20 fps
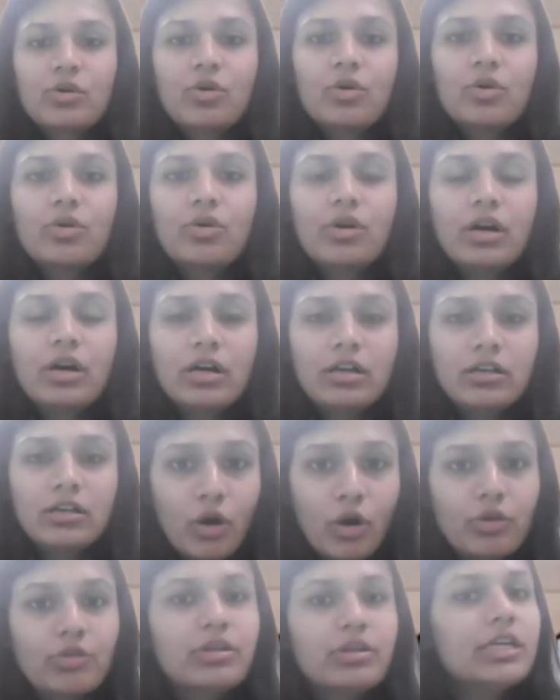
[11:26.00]

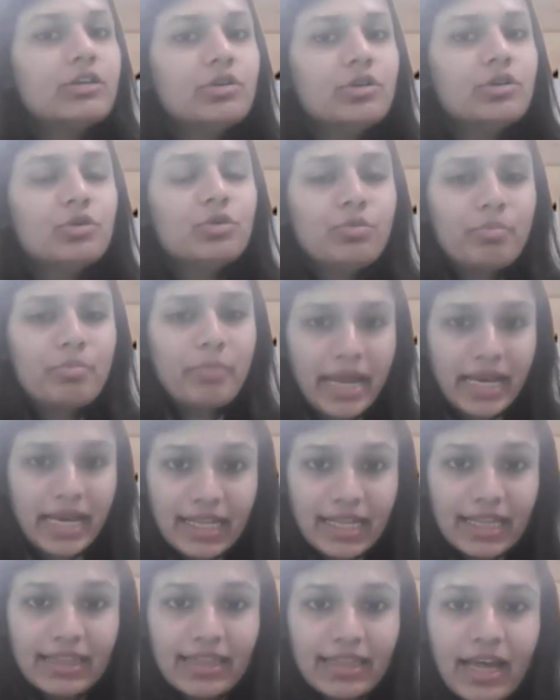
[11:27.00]
So not only do
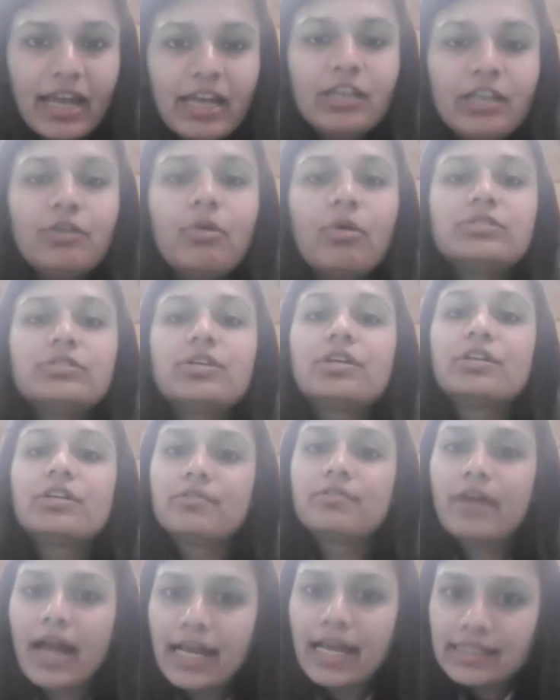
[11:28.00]
you maintain that, you
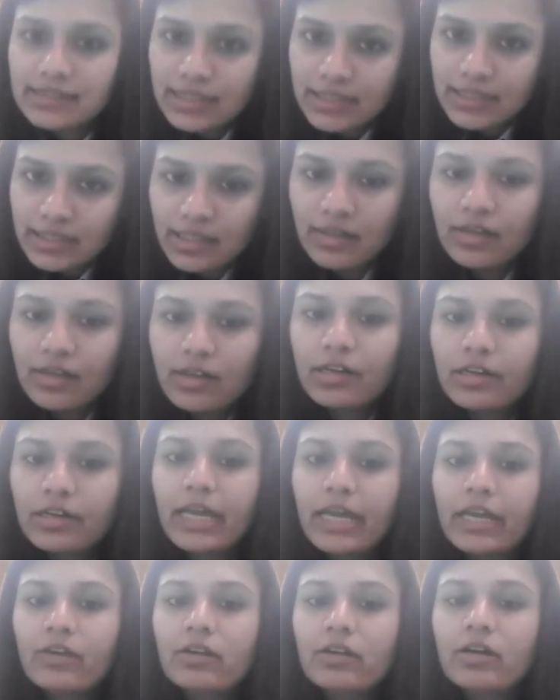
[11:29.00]
also revise
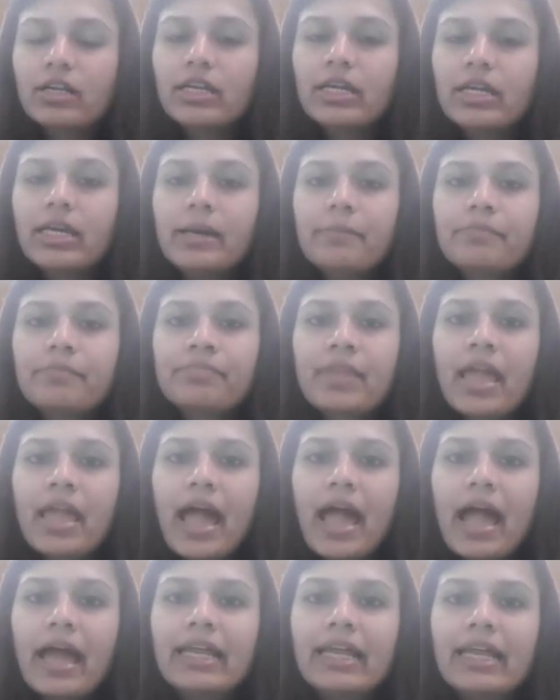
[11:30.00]
it regularly,